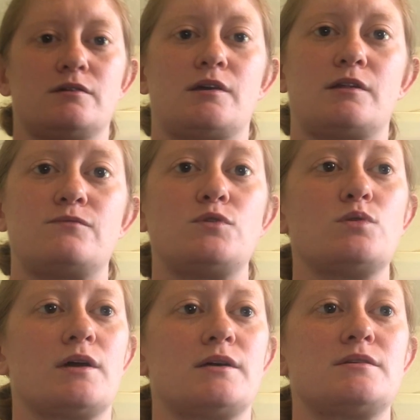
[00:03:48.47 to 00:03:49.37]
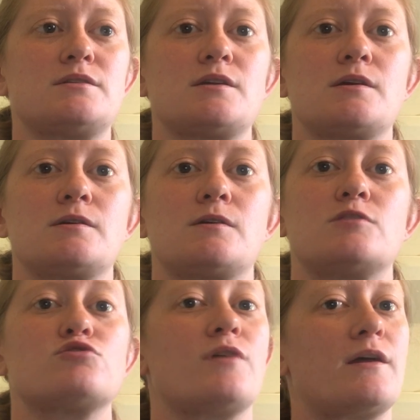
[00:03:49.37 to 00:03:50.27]
And if you guys can
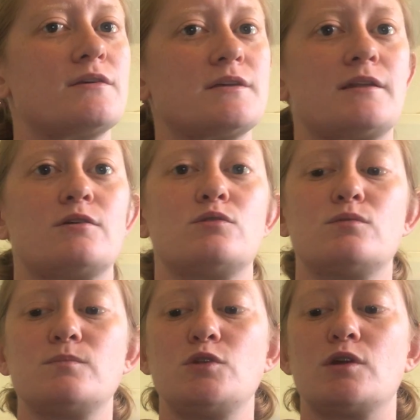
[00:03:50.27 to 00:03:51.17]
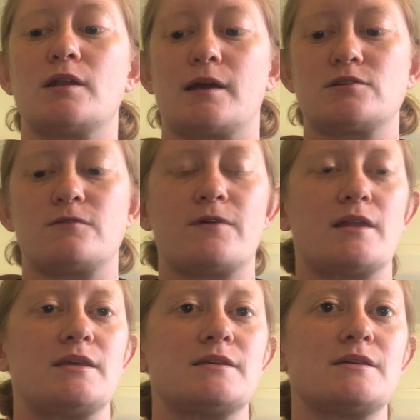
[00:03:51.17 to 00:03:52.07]
try this at home, you can actually
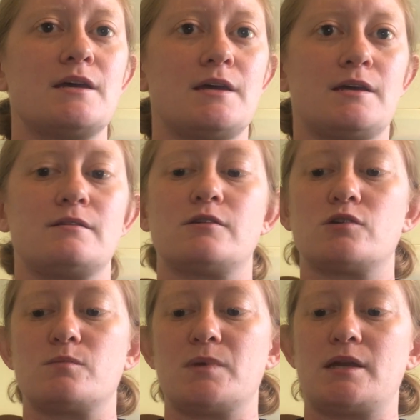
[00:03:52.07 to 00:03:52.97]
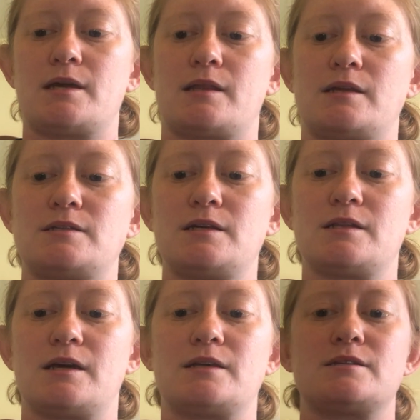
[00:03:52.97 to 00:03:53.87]
find these little mini LED
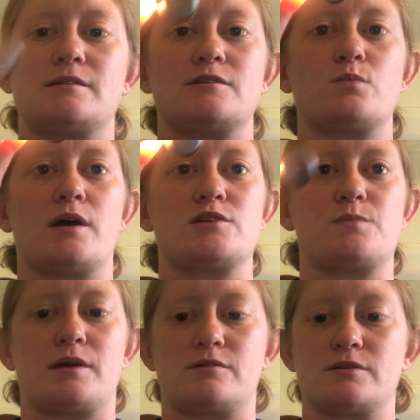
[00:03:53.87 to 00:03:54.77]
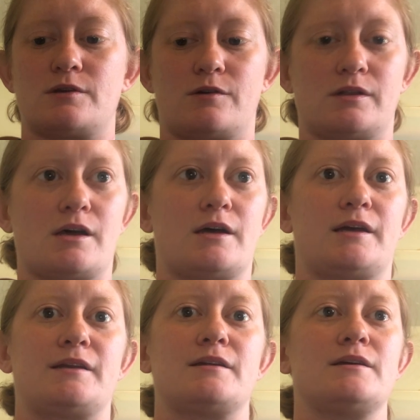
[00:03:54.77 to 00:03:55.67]
lights and these watch batteries
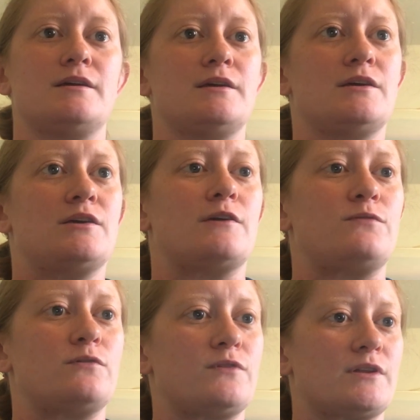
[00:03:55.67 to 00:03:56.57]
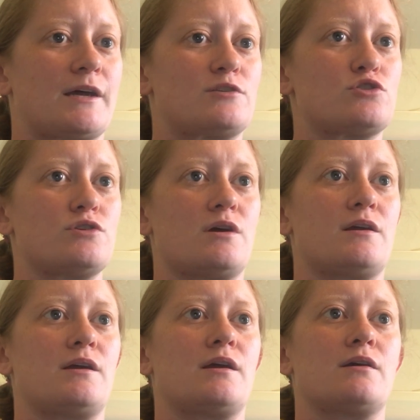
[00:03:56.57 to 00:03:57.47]
online if you feel like
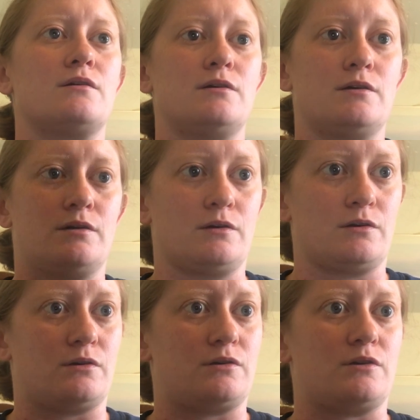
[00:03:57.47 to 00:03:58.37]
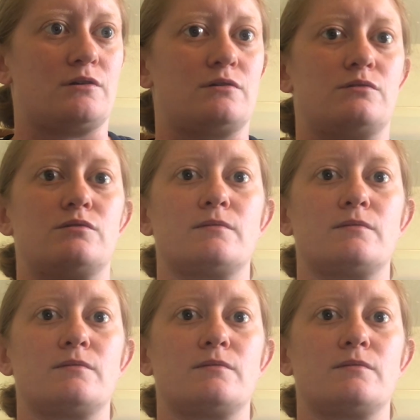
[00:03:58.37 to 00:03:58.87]
trying on your own.